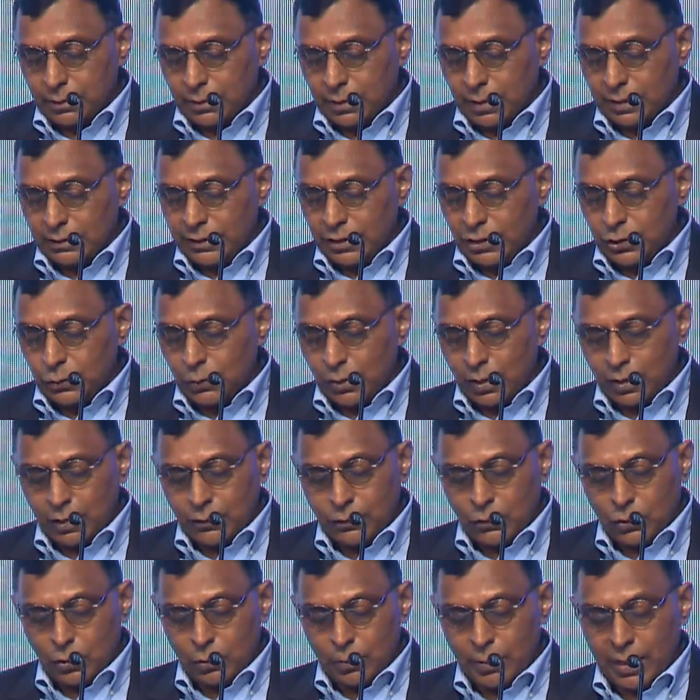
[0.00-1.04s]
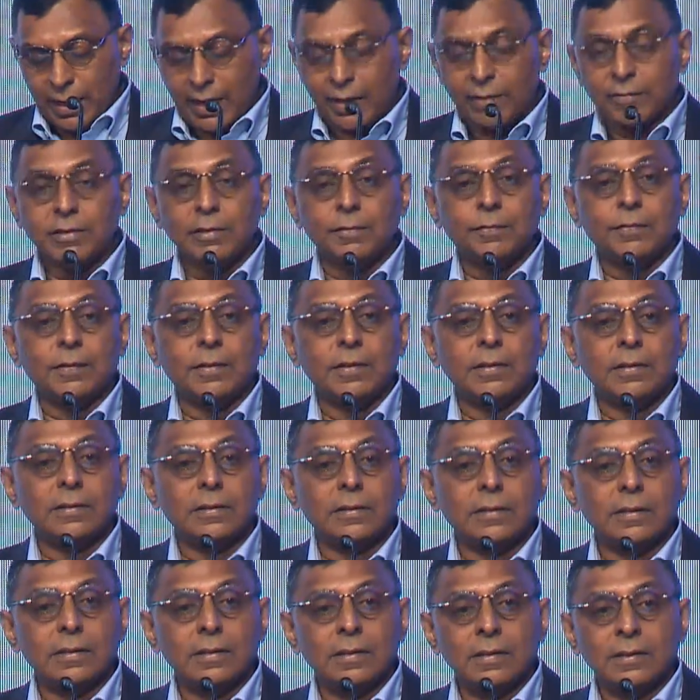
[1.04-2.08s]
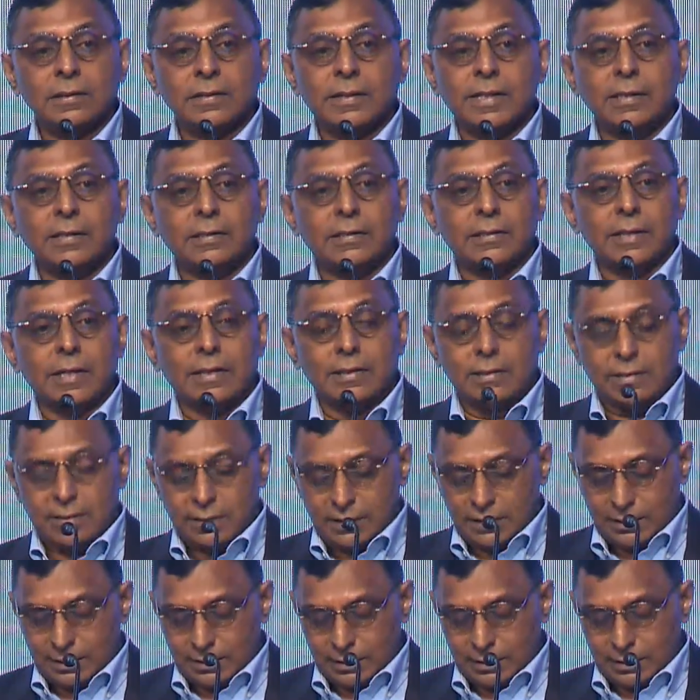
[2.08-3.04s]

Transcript: as each one of you may have different skill sets.